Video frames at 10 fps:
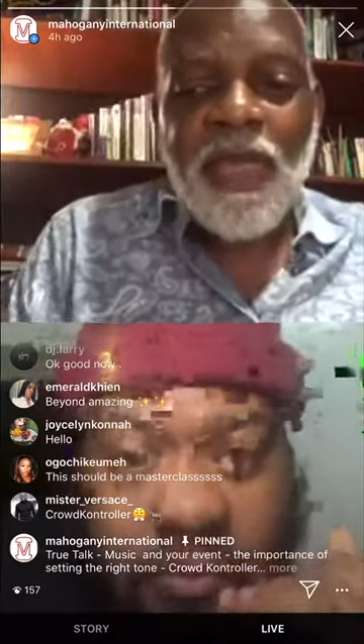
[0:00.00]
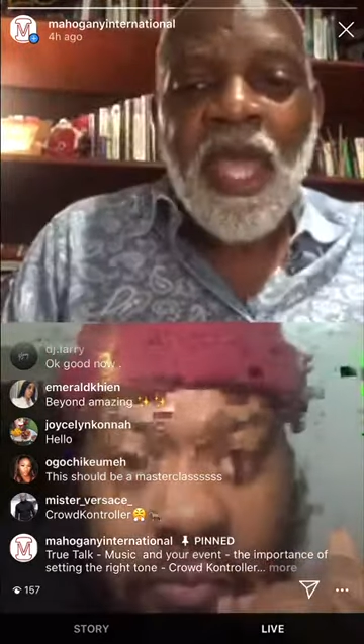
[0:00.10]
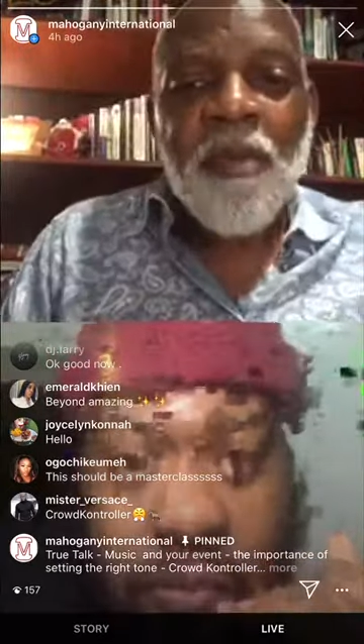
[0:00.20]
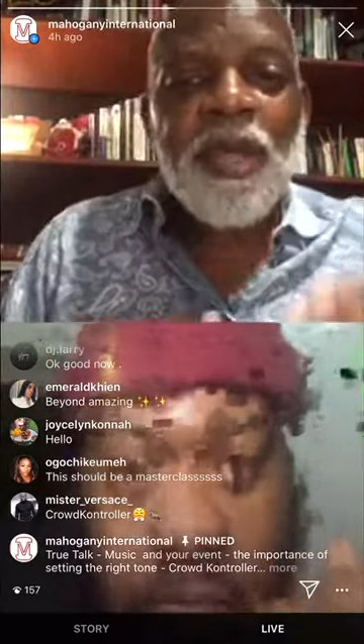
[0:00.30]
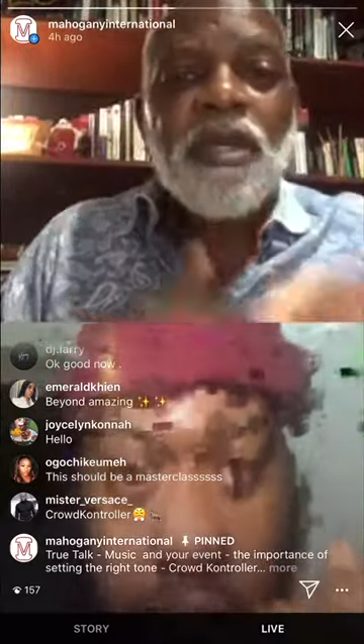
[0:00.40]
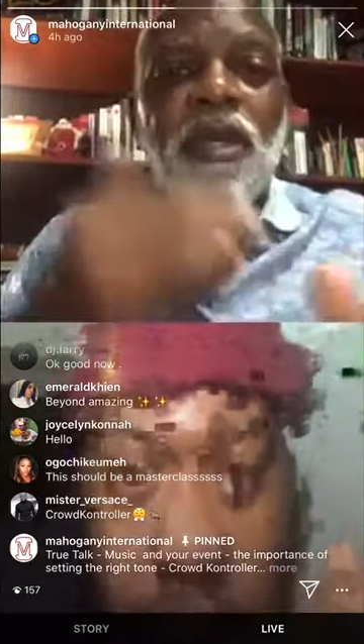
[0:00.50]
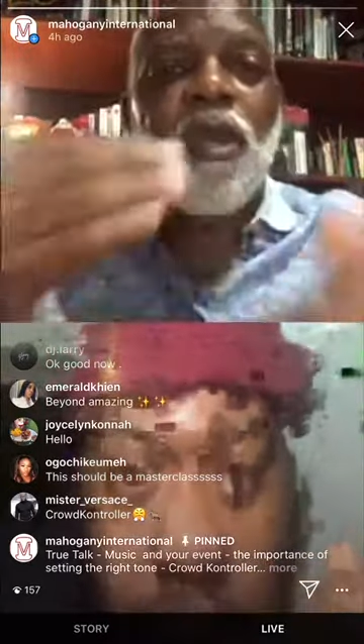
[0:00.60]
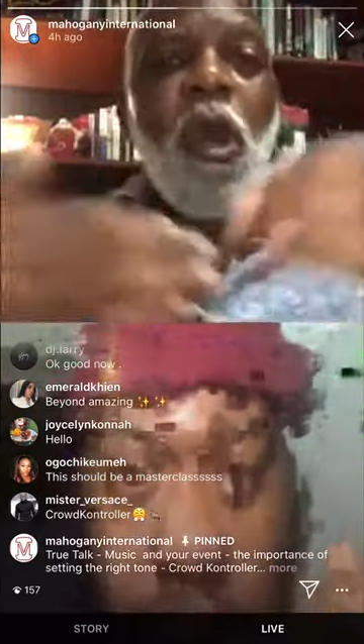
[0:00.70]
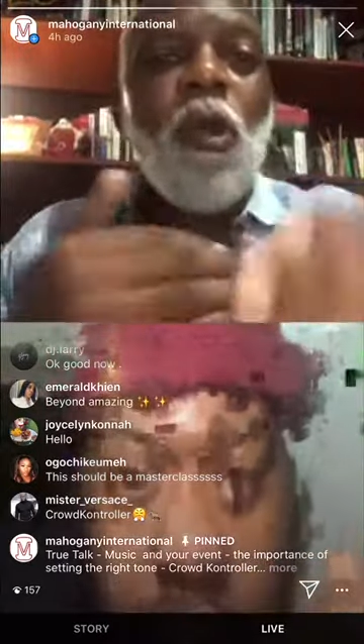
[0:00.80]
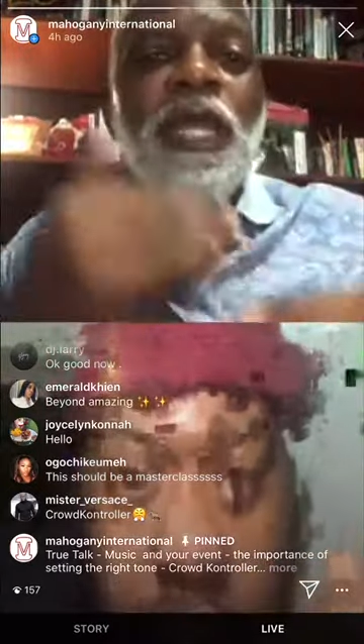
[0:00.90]
But not
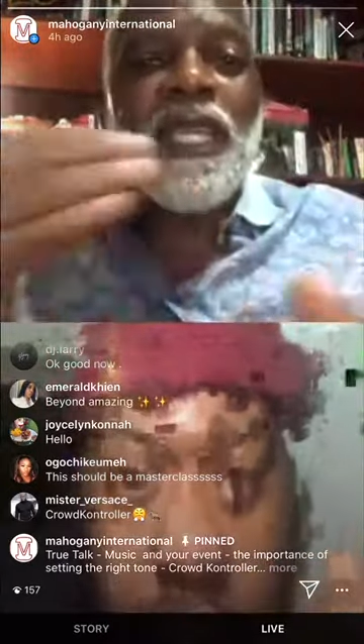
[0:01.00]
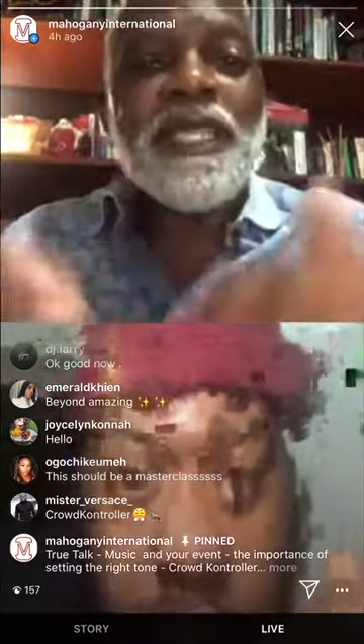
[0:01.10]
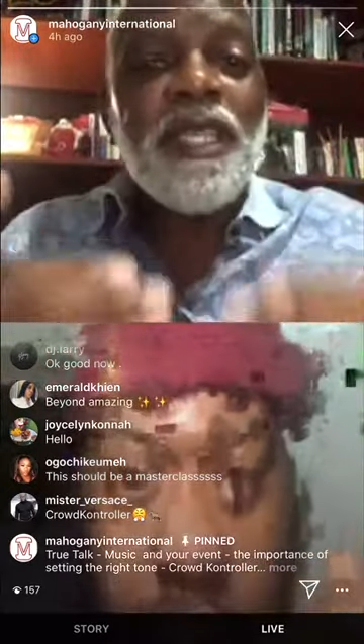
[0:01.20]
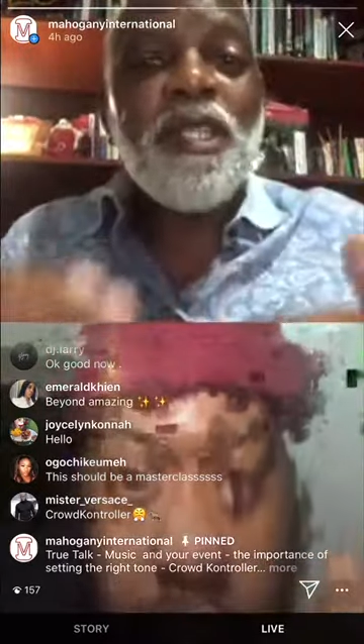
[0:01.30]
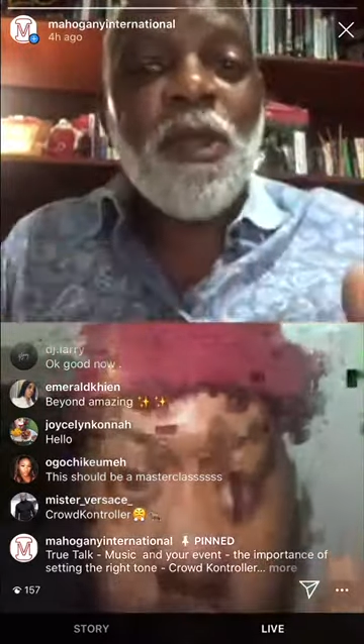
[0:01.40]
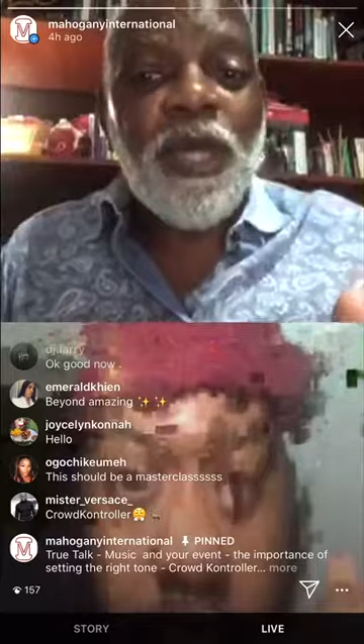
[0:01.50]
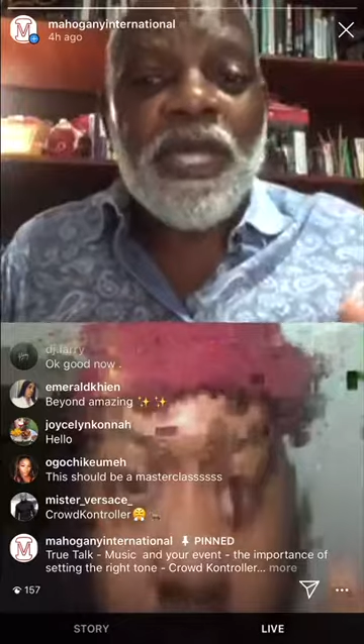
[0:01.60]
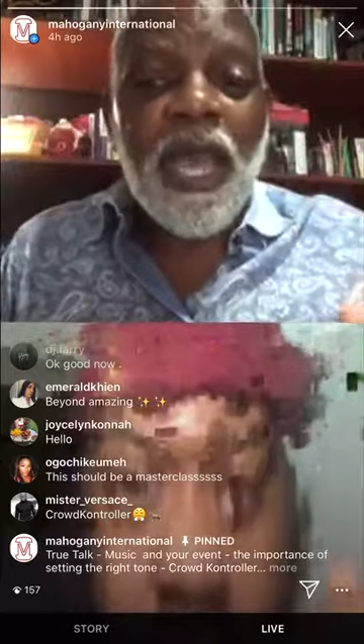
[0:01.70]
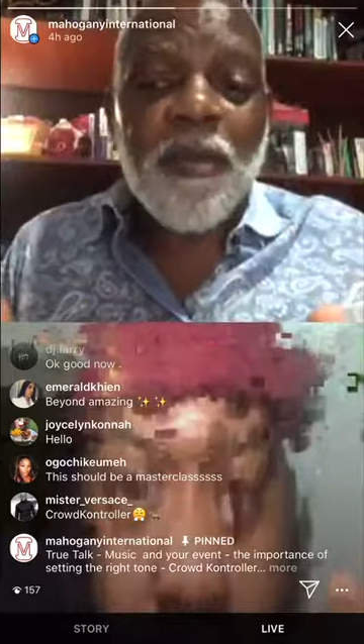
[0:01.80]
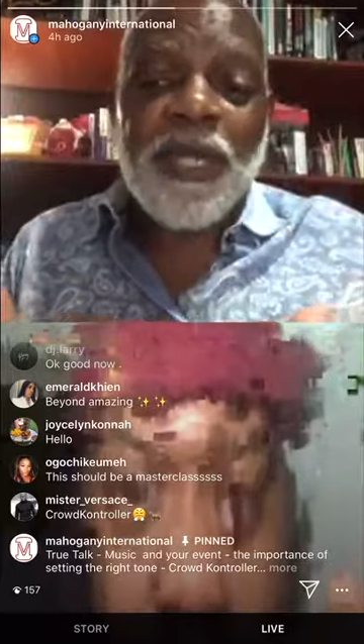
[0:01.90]
only is he doing
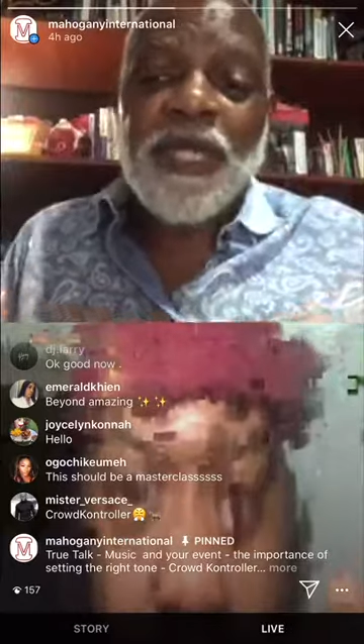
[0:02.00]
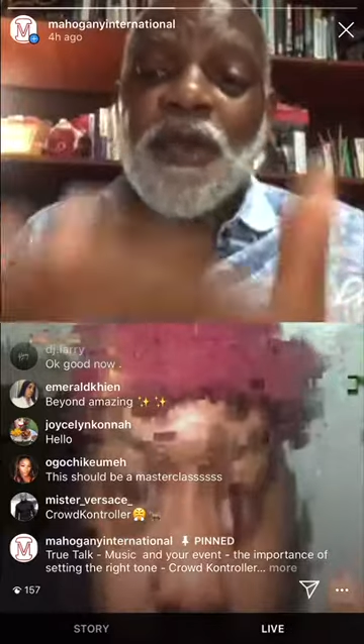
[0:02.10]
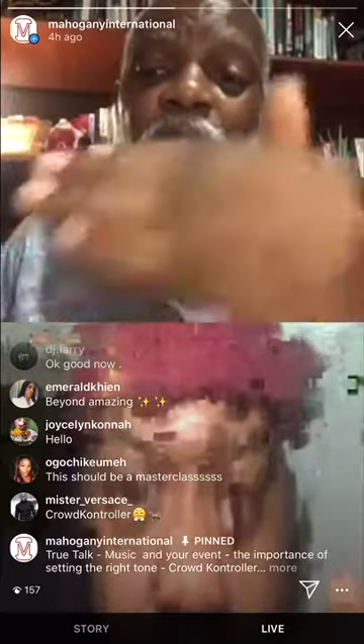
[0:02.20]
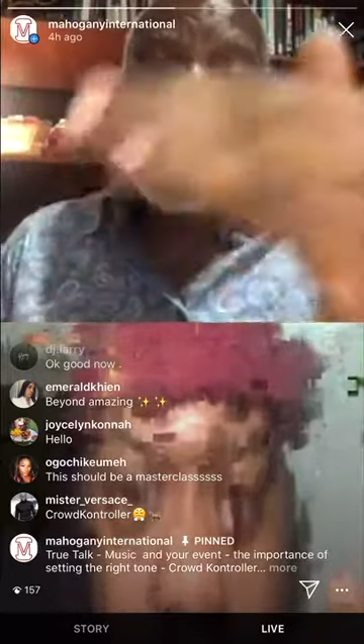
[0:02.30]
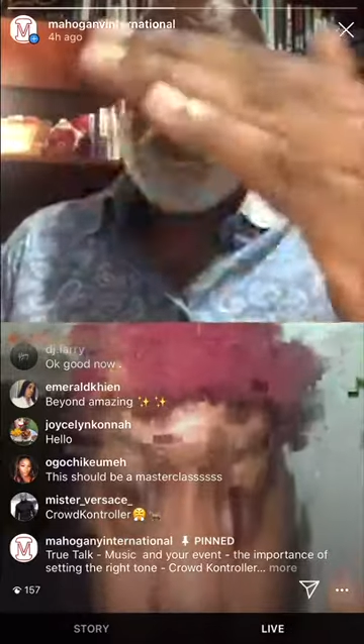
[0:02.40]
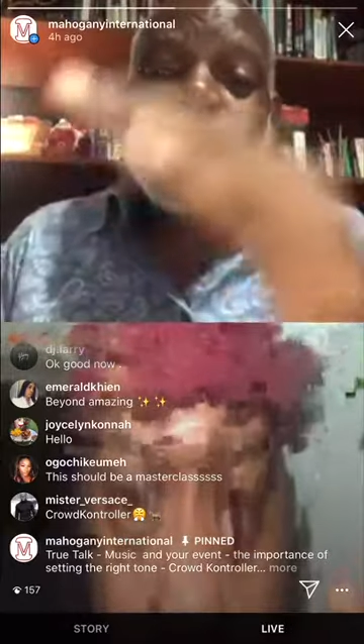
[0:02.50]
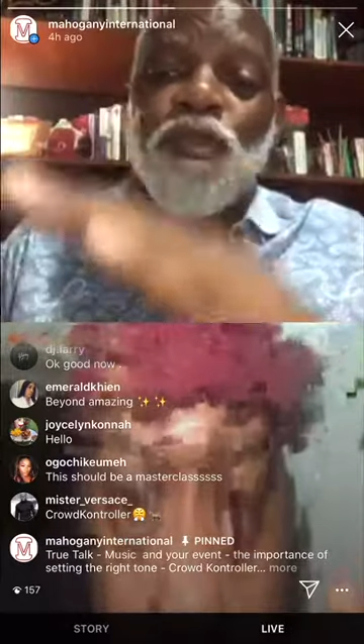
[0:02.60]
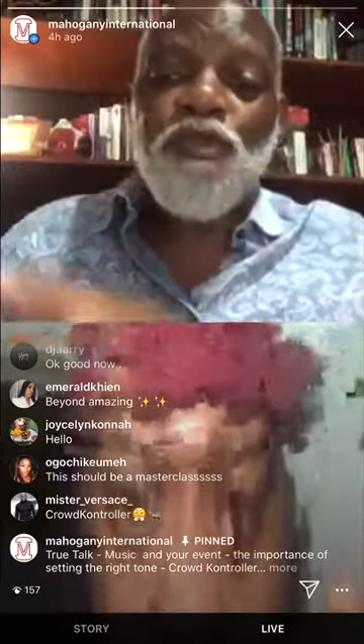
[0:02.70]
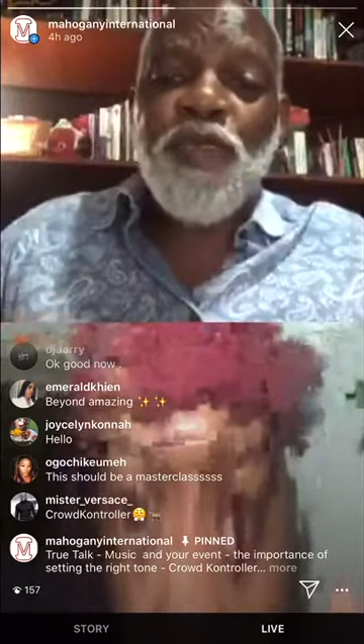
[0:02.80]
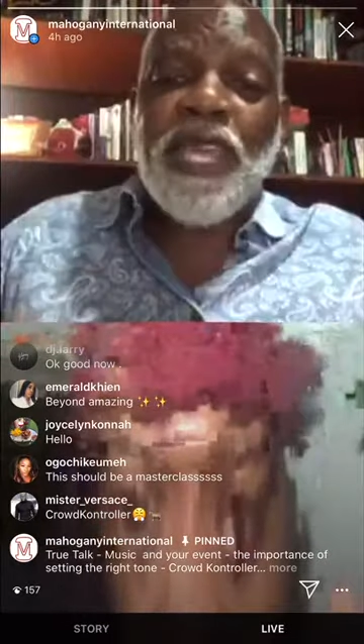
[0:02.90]
that, but he's also
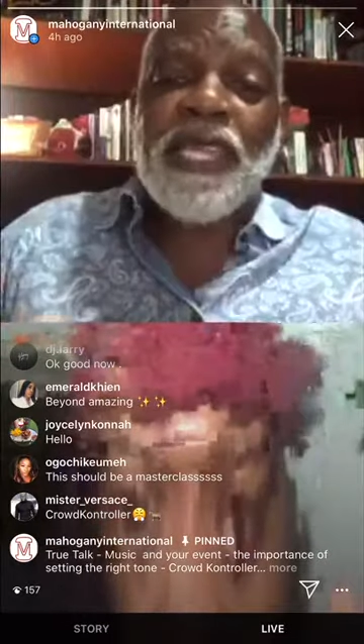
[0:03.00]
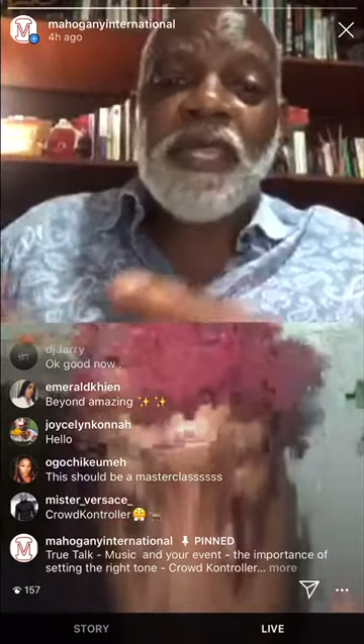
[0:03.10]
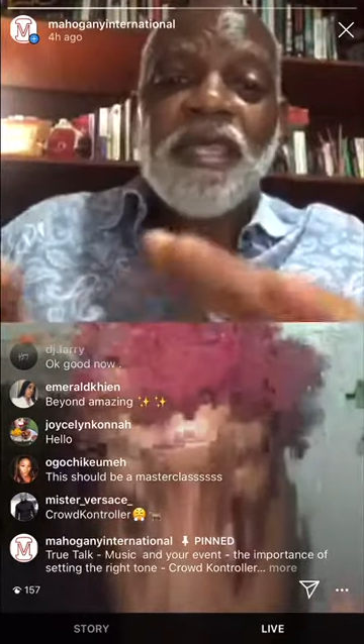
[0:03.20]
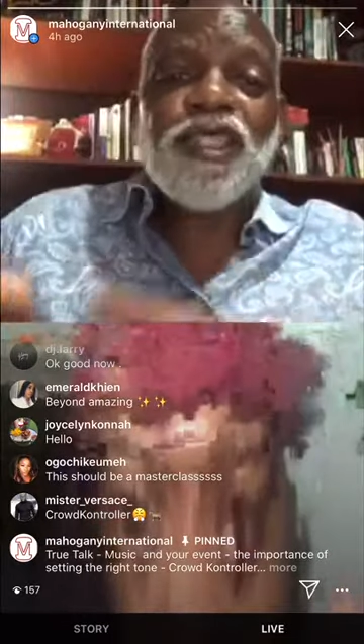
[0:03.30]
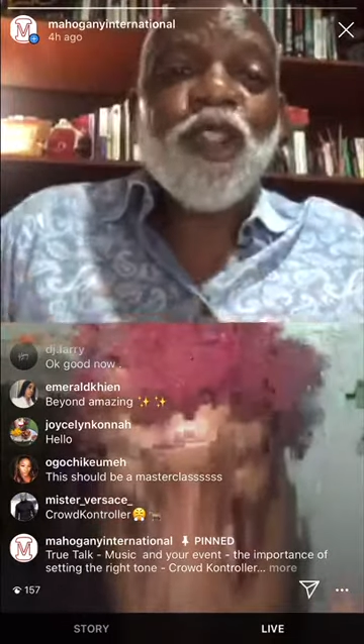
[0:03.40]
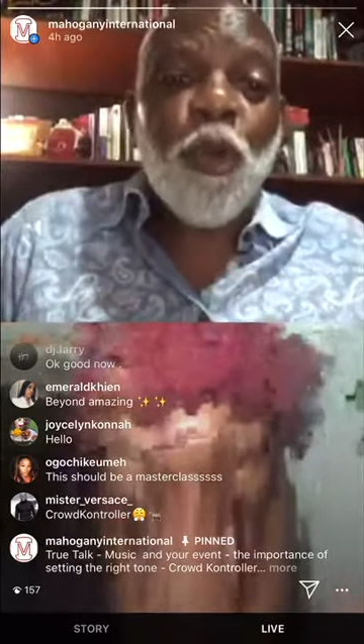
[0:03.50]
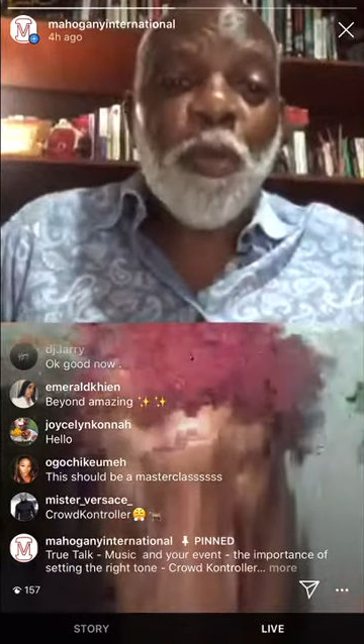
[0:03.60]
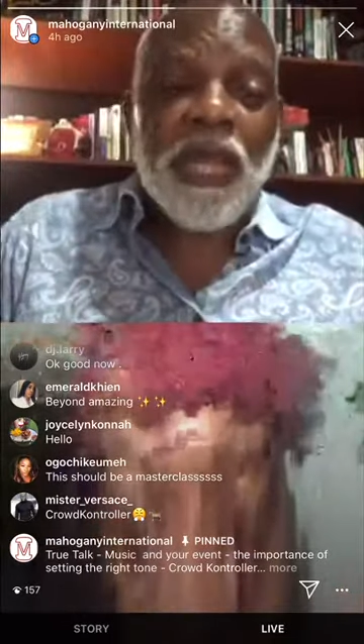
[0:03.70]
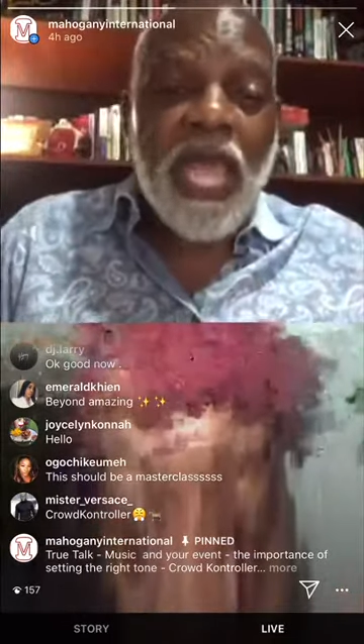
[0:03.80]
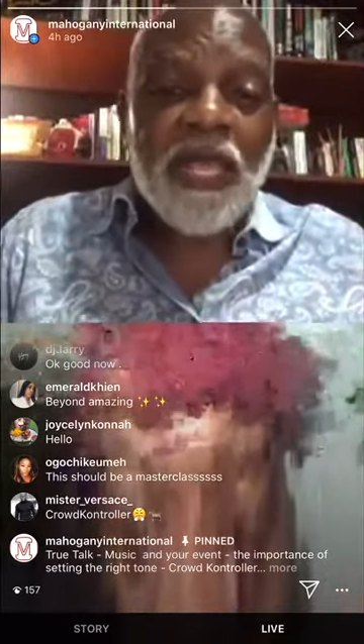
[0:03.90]
reading the show
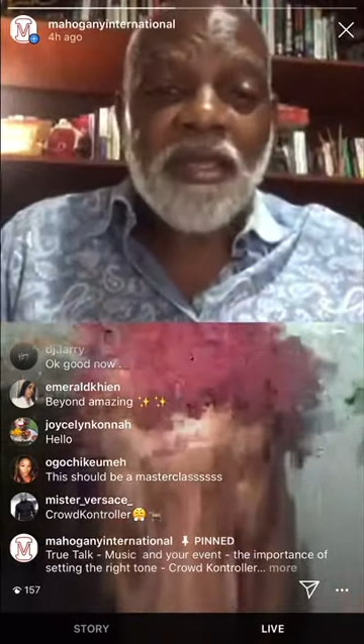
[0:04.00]
plan,